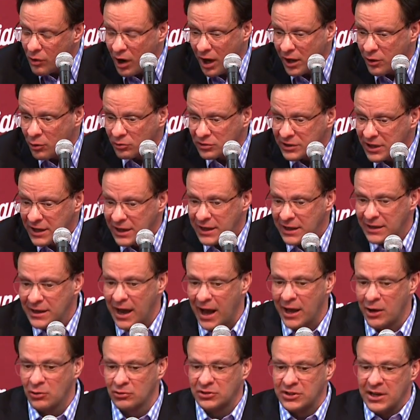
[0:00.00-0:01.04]
Well, I don't
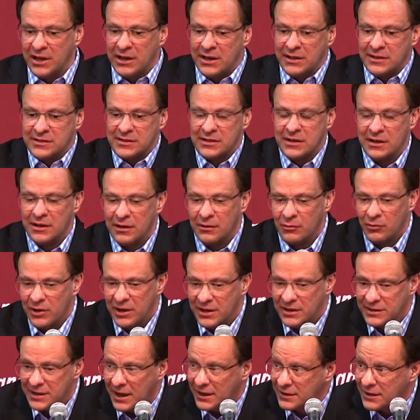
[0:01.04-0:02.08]
think it's we
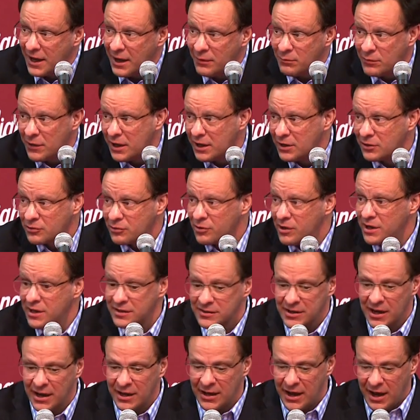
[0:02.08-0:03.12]
didn't take that many
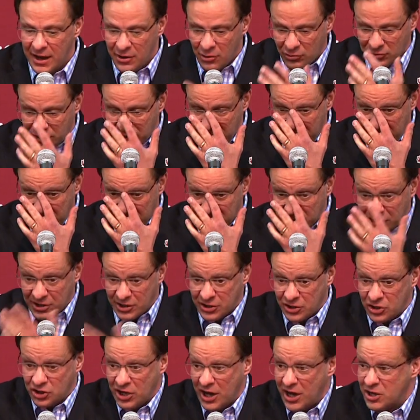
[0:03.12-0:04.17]
threes. I don't think it's
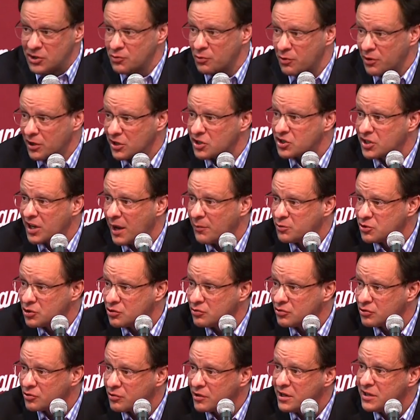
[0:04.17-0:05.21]
going to change. We're going to stop
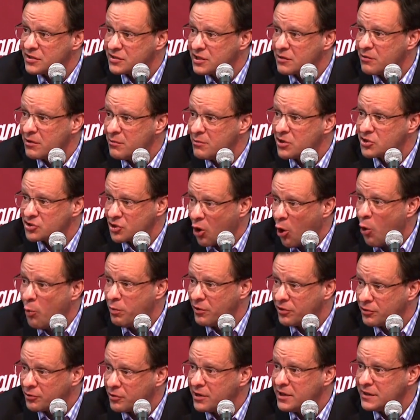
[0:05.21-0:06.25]
shooting threes. And we missed
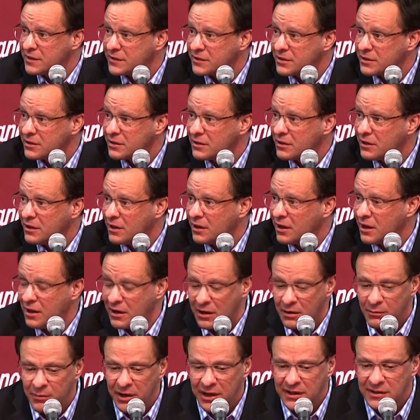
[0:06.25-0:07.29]
open threes
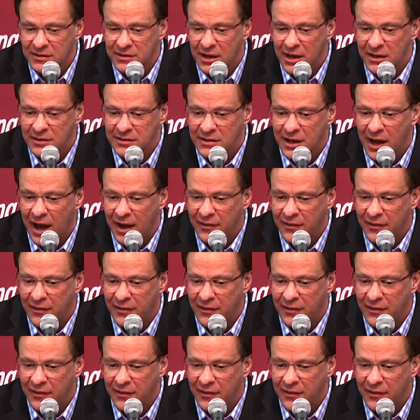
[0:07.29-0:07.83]
in a big sense.